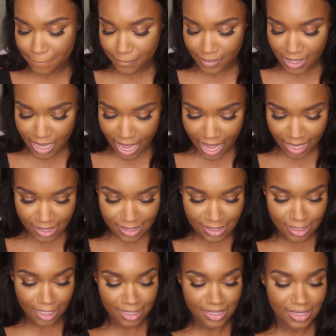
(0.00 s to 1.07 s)

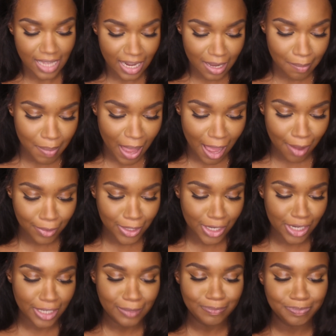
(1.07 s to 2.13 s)
Next, the setting
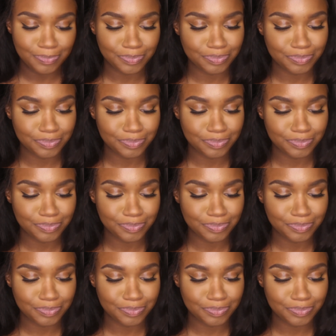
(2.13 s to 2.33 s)
powder.